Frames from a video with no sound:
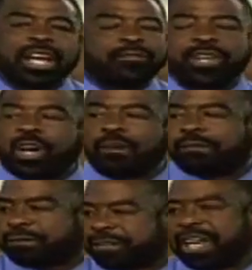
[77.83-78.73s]
if you
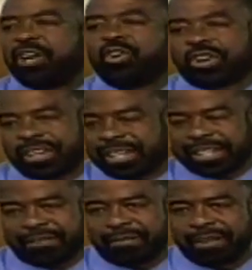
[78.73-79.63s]
don't feel
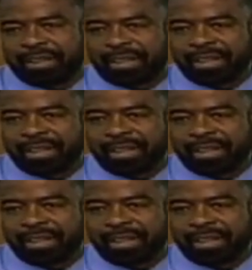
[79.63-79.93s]
good.